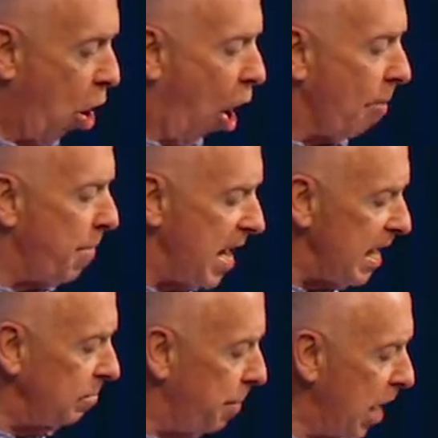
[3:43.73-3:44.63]
are
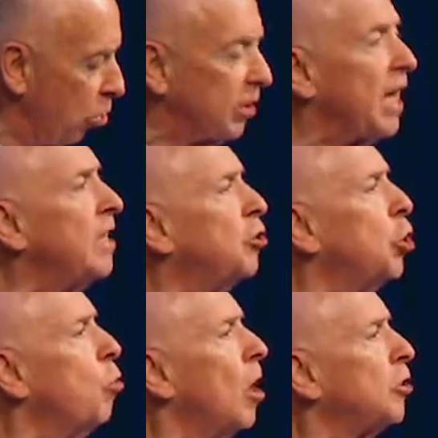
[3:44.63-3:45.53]
being built
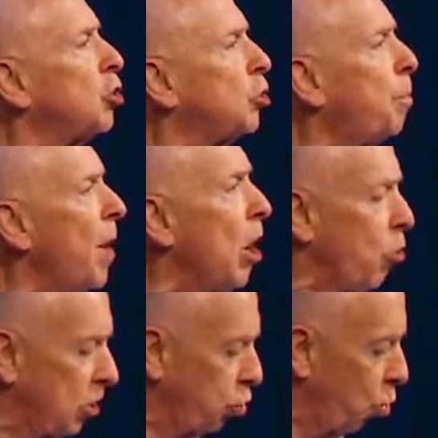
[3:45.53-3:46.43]
into a
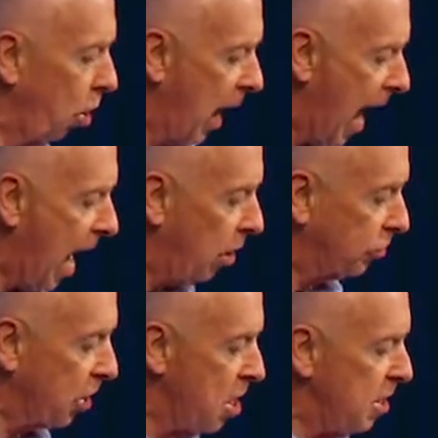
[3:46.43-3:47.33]
spiritual
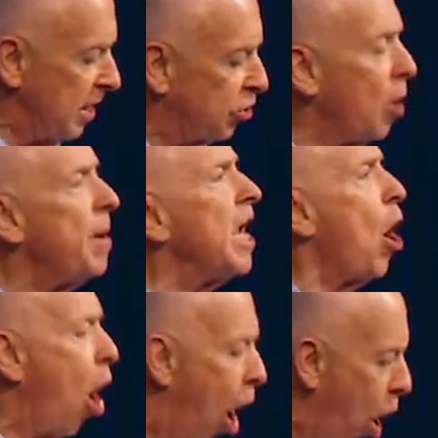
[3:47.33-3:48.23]
house to be
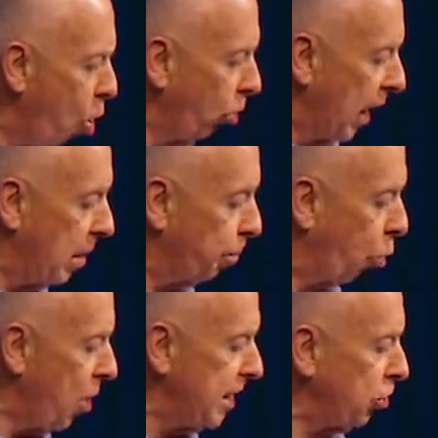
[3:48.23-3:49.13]
a holy
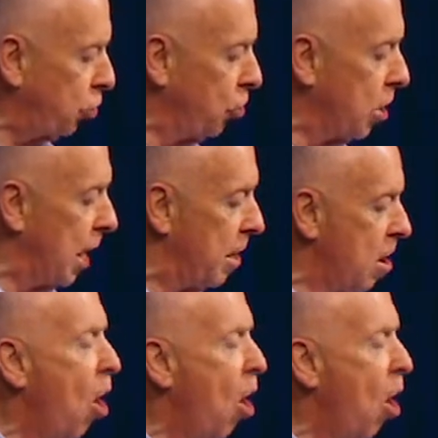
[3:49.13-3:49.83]
priesthood,